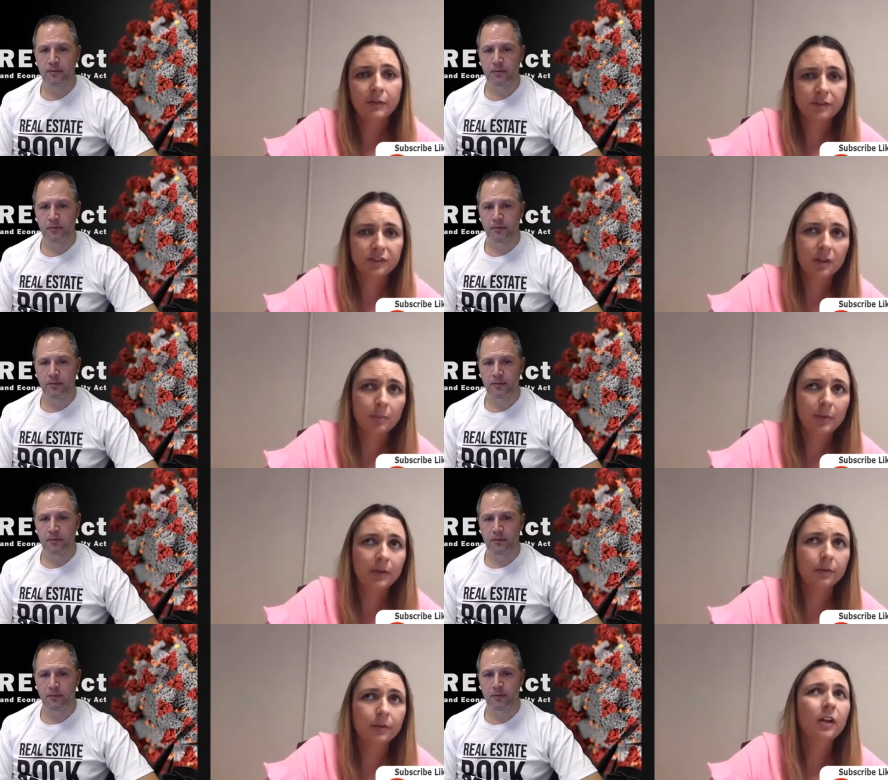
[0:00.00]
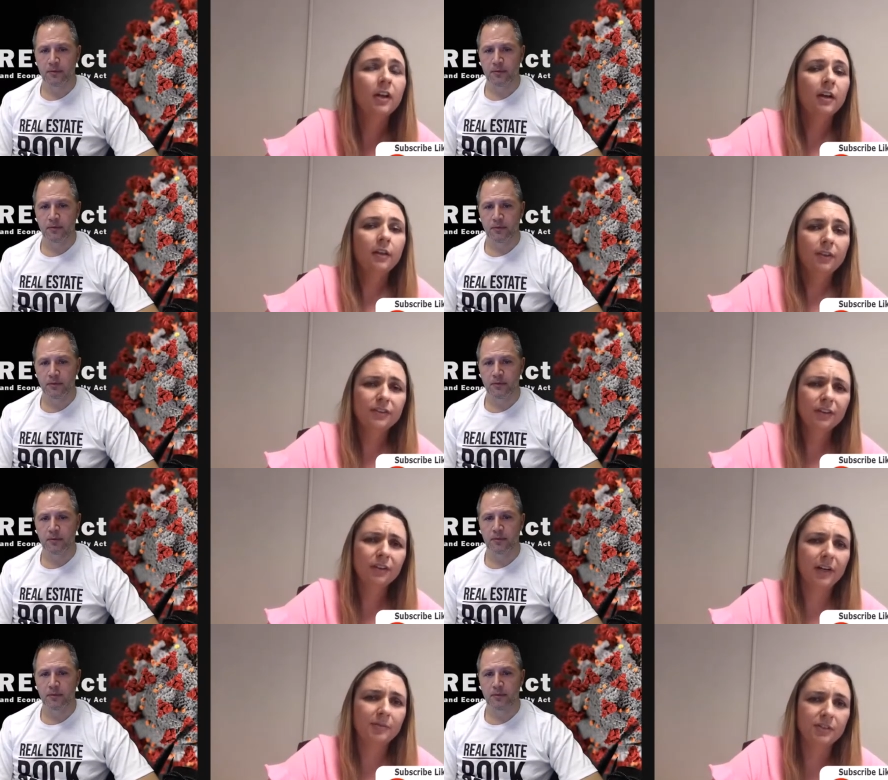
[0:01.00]
Speaker 1: and maybe you only have a small payroll.
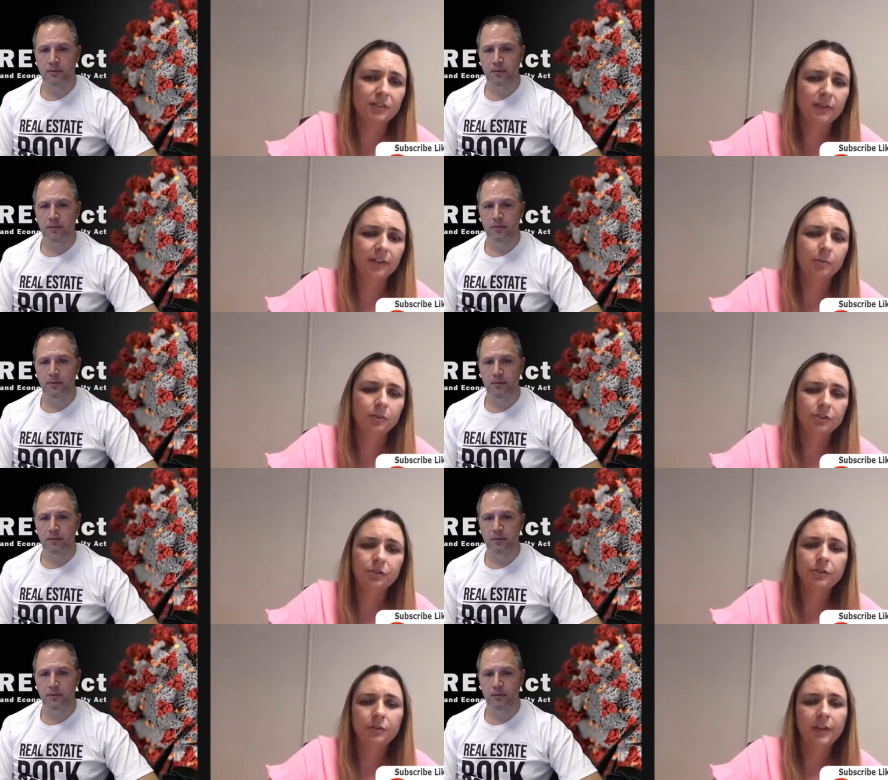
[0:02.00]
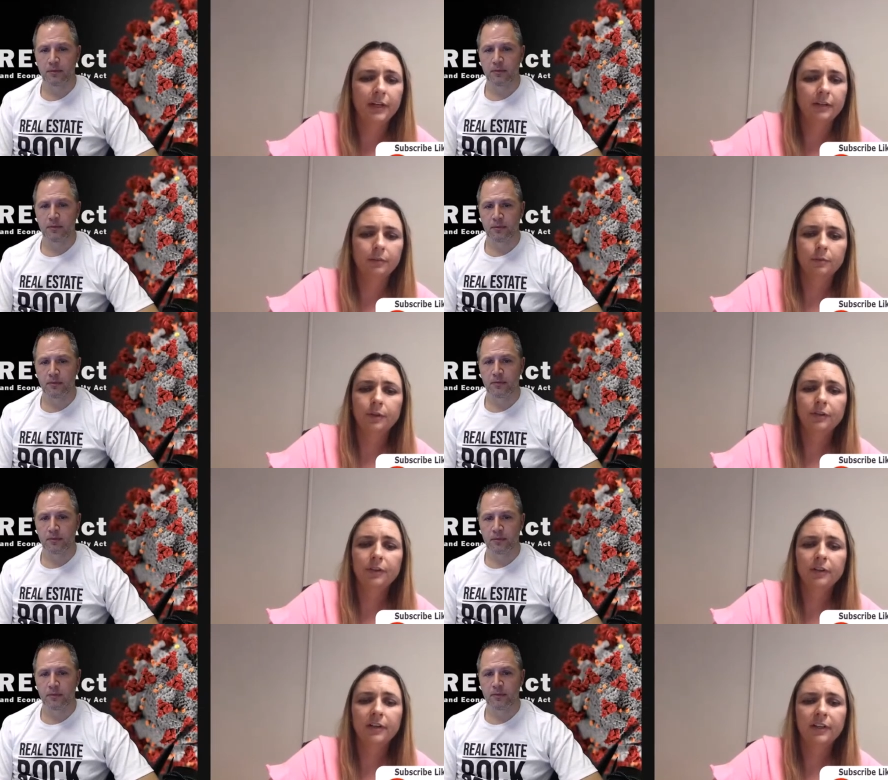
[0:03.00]
There's other options available to you that
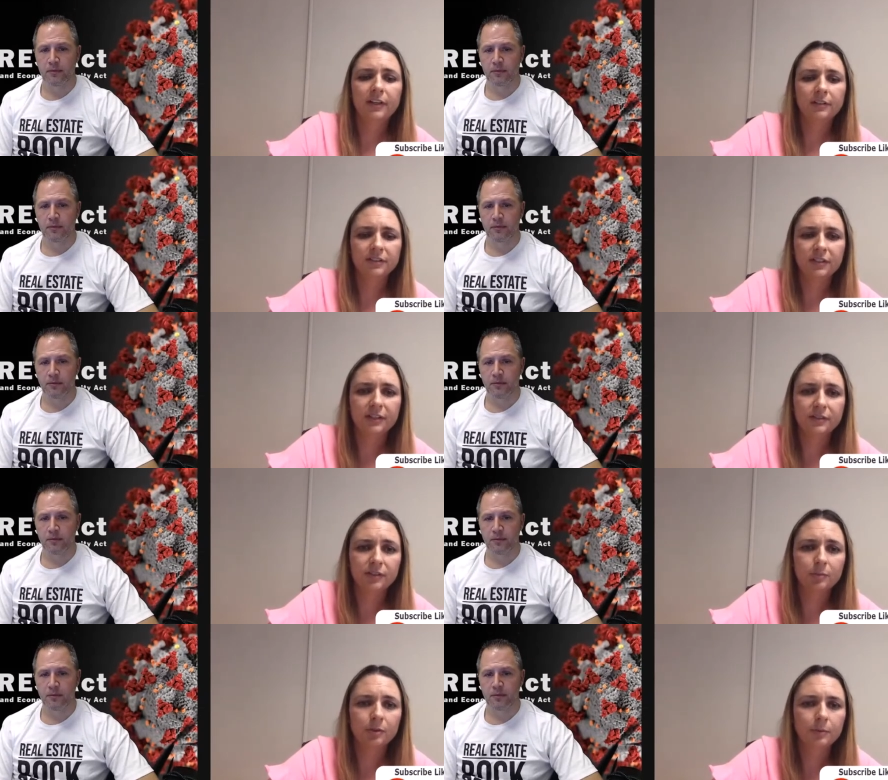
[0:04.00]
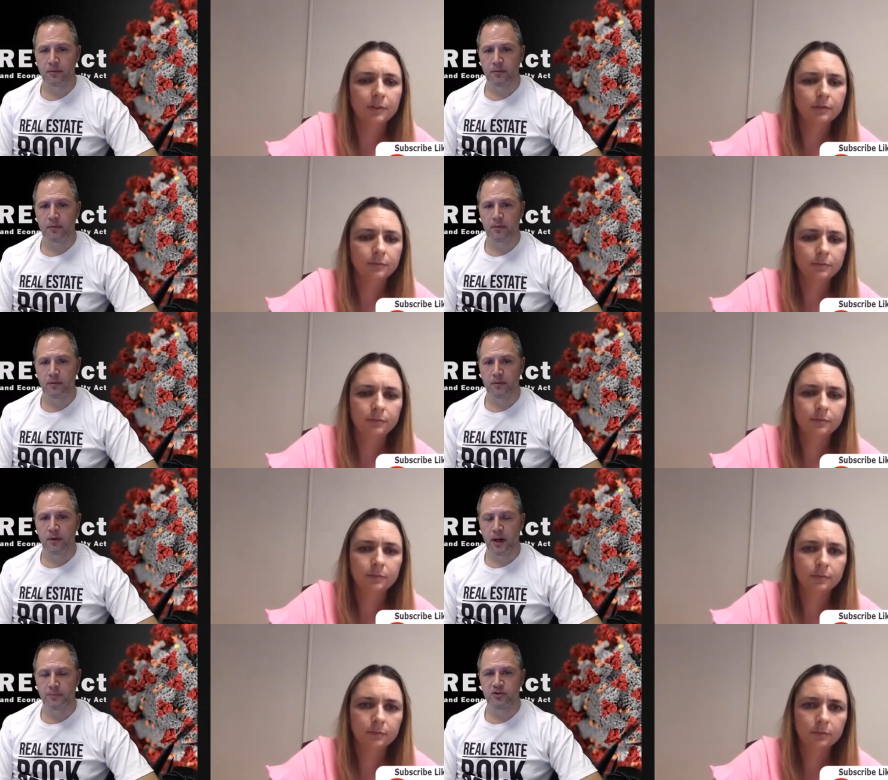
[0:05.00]
really are not getting discussed at the moment.
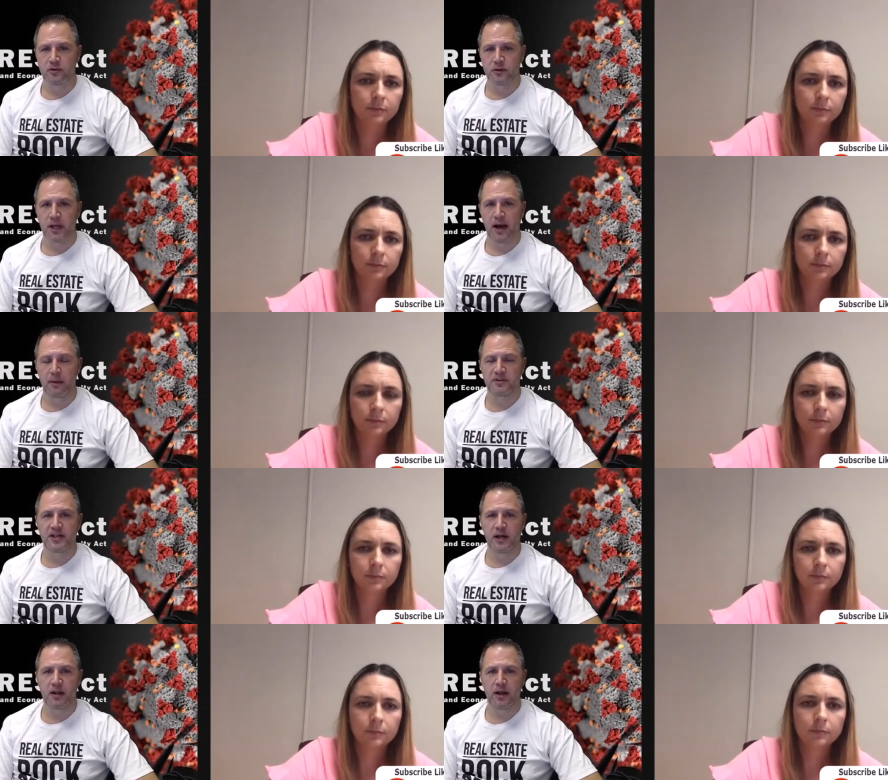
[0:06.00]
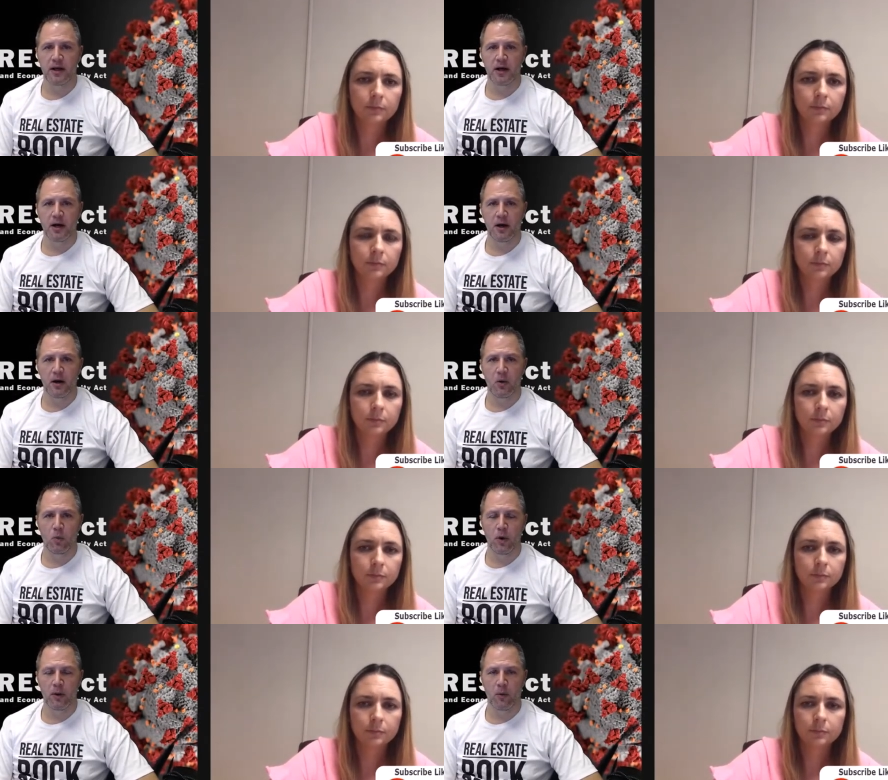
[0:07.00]
Speaker 2: Absolutely, yeah. I was telling
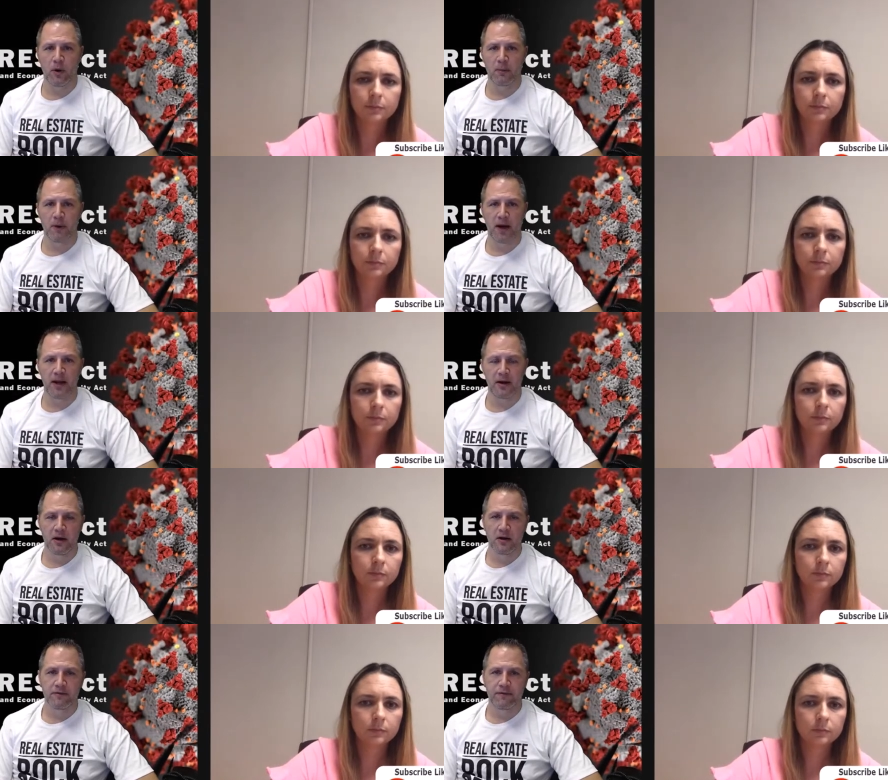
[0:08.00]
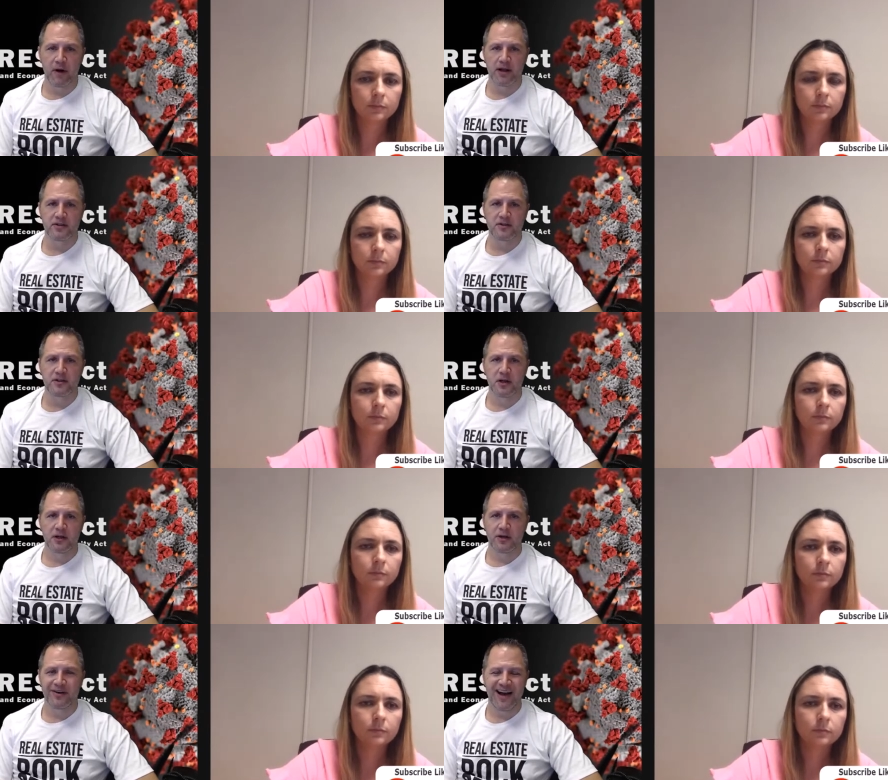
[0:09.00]
one of my friends,
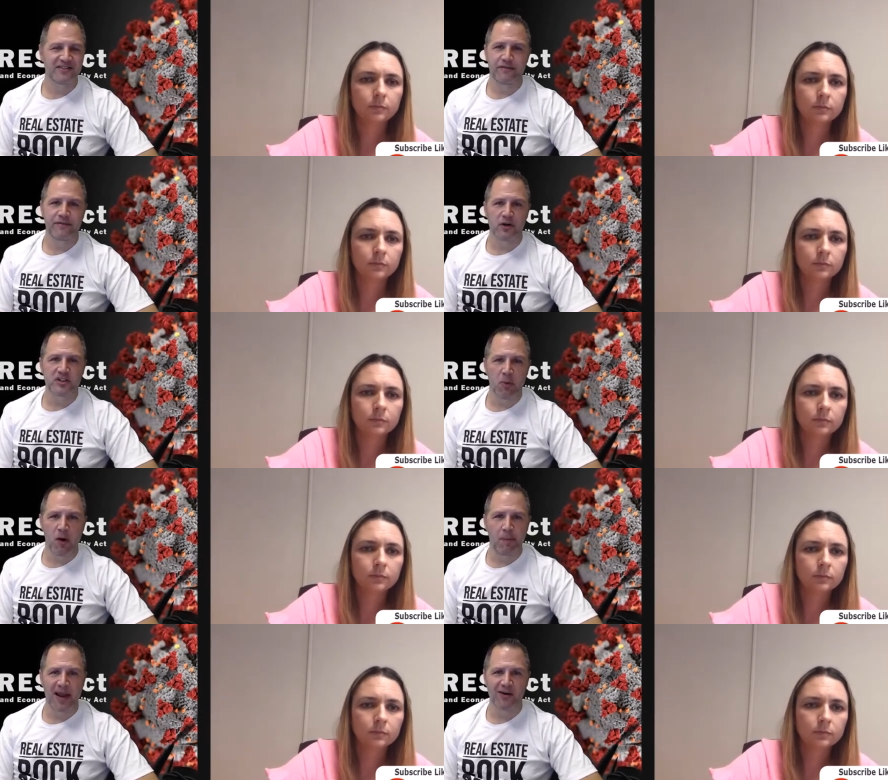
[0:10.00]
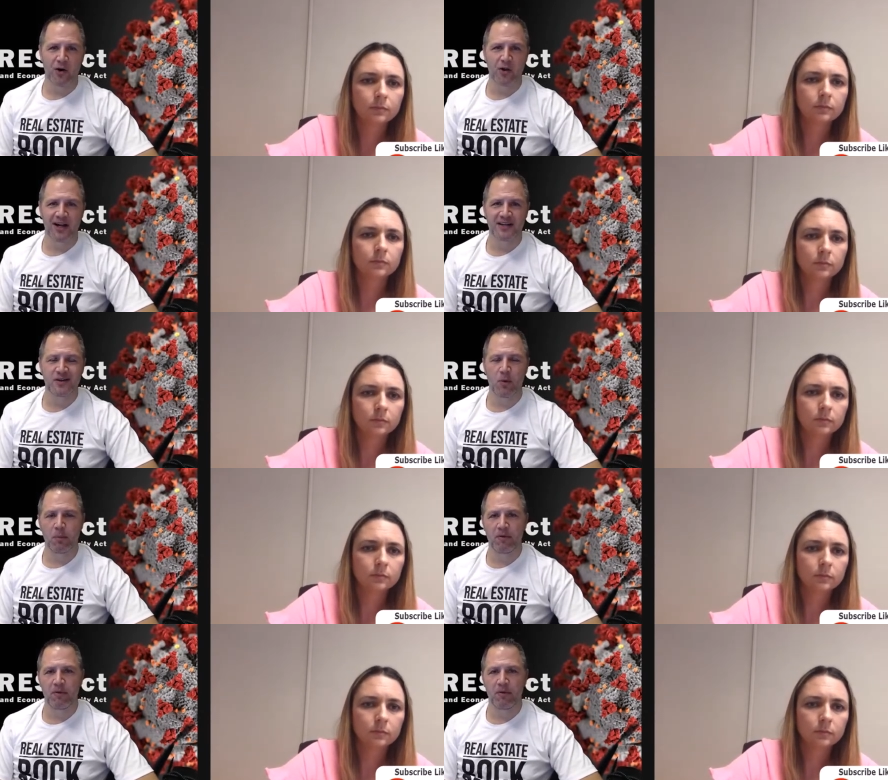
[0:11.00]
you know, has a very small payroll. And I said, well,